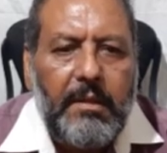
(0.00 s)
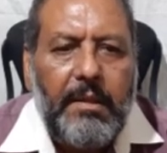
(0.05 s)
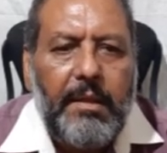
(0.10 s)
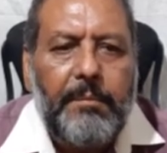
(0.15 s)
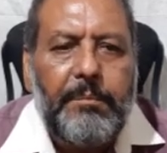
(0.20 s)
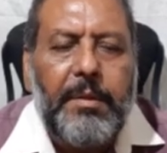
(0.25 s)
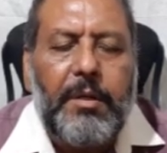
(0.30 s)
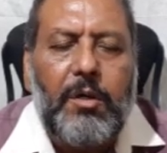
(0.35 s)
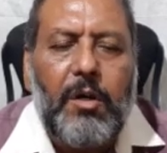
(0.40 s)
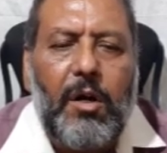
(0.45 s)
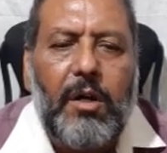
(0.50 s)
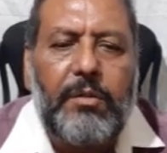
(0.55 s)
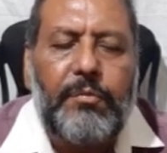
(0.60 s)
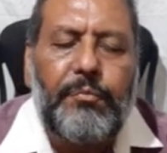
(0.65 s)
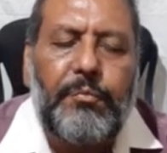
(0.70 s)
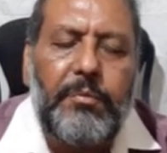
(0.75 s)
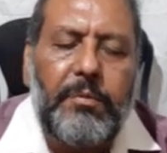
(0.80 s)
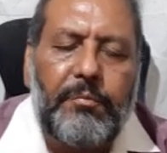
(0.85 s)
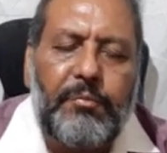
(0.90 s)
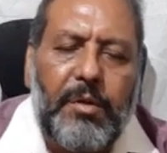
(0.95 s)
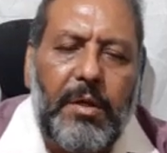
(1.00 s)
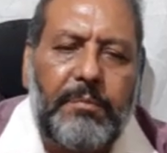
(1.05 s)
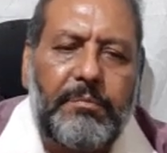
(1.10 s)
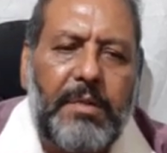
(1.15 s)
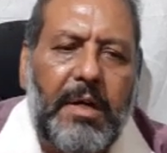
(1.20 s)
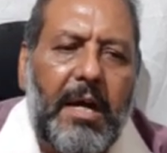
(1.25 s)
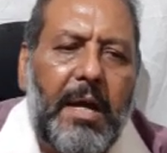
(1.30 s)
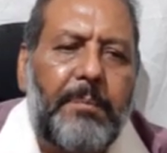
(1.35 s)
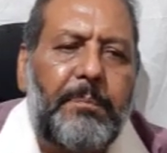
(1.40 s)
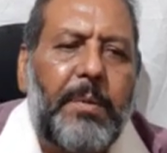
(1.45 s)
Because from the
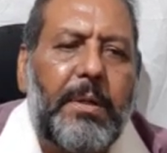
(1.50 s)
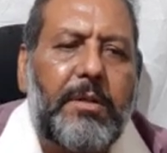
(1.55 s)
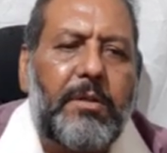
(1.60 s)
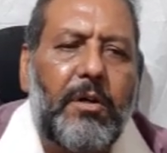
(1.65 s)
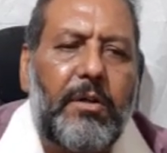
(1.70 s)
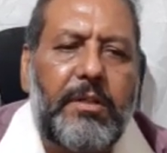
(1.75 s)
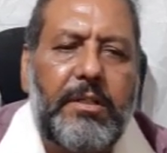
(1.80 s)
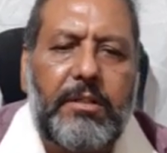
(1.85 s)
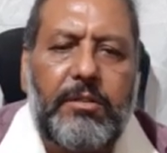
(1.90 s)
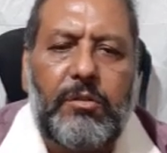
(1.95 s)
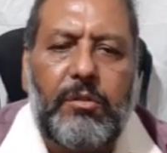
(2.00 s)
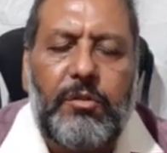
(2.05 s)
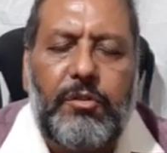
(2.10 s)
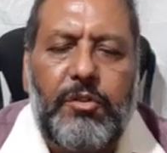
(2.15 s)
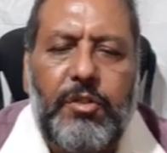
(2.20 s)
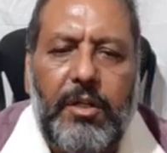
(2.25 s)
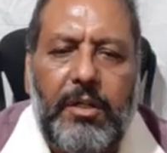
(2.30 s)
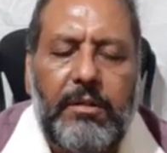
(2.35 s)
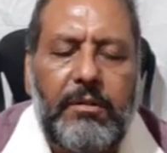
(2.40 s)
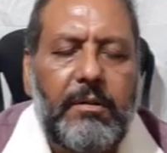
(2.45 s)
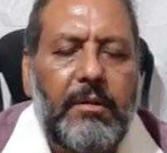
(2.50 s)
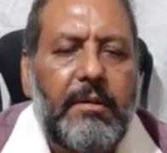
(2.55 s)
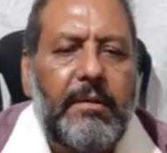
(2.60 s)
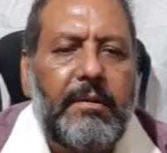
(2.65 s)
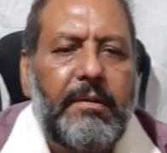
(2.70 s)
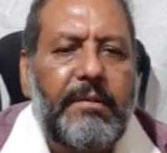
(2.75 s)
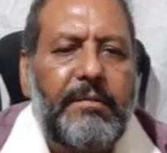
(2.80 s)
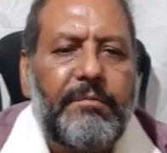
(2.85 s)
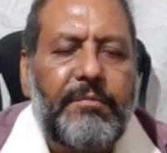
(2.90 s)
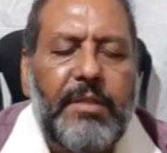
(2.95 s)
hypertonic solution,
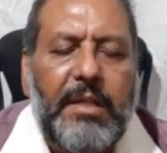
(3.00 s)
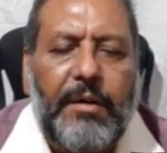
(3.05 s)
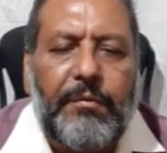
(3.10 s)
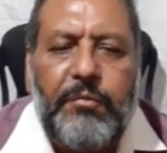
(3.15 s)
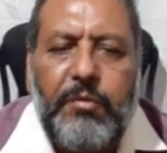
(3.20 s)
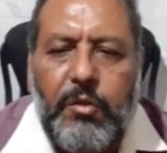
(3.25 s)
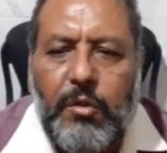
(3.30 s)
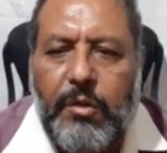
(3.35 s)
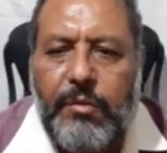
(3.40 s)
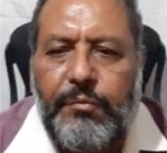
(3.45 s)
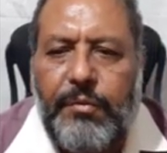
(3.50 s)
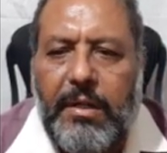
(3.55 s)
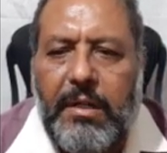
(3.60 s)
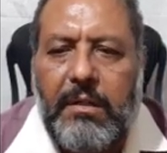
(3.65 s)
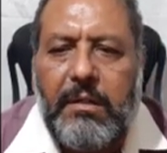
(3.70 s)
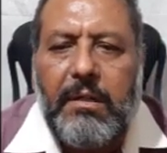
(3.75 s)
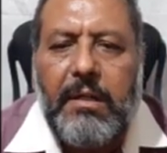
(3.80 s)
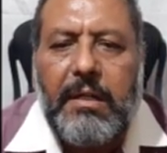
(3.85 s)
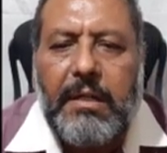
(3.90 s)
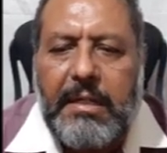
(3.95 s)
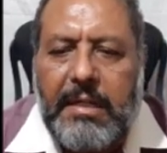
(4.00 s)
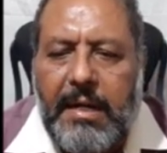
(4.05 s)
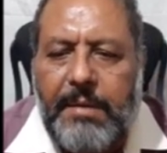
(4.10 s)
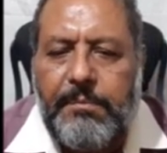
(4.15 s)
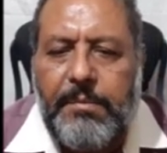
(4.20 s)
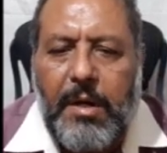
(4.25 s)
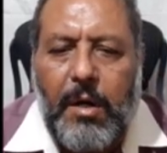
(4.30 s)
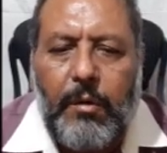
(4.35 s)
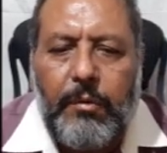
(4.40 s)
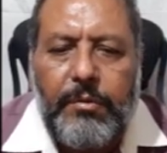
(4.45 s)
the fluid will come
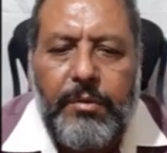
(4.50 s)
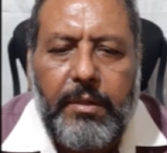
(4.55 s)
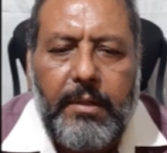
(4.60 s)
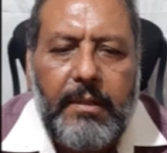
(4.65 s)
out.